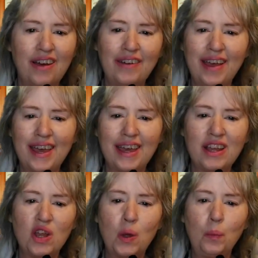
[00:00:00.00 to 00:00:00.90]

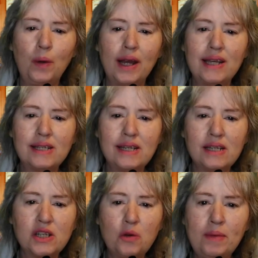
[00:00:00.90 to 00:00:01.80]
Okay. When I
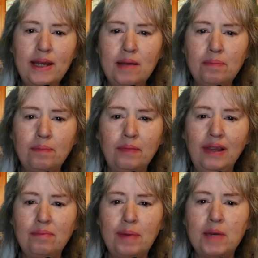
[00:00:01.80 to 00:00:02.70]
see so many
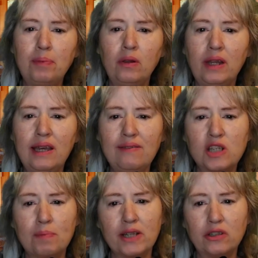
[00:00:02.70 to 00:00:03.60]
le people leave
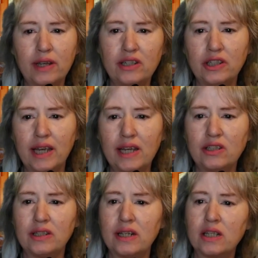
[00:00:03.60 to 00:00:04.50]
special
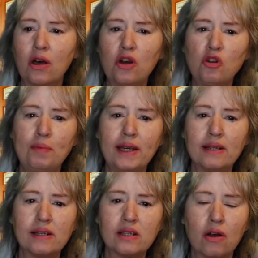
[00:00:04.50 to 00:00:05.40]
education, it's hard
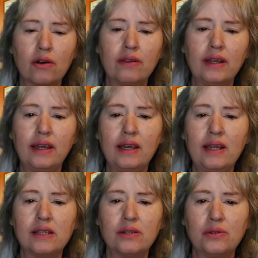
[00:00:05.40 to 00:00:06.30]
because it's hard on the
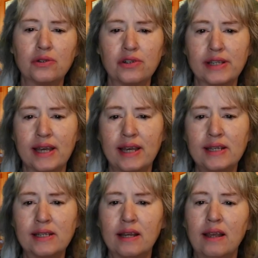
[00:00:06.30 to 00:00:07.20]
kids, Hooser
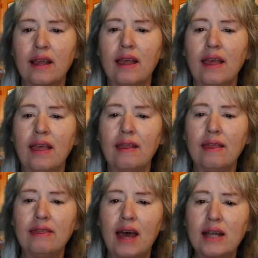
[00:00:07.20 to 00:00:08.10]
says.
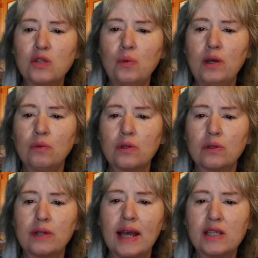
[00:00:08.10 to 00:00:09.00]
That's what
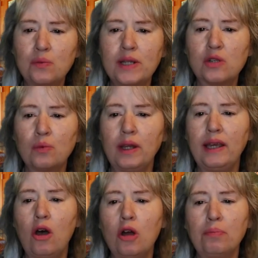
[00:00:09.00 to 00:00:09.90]
that's what's
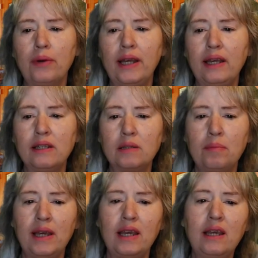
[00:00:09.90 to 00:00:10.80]
really heartbreaking to
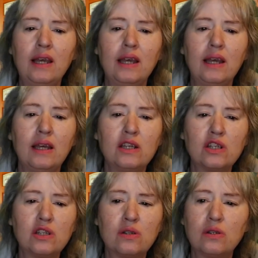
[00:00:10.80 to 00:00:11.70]
me
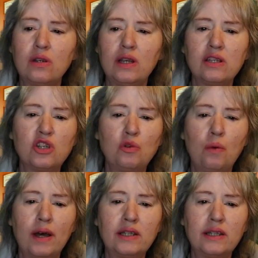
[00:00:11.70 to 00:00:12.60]
is is to
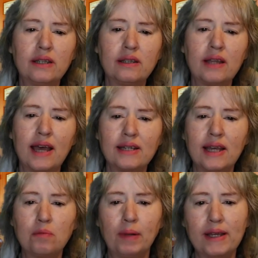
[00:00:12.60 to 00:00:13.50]
watch that
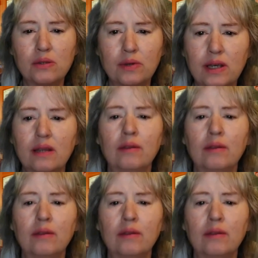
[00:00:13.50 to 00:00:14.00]
take place.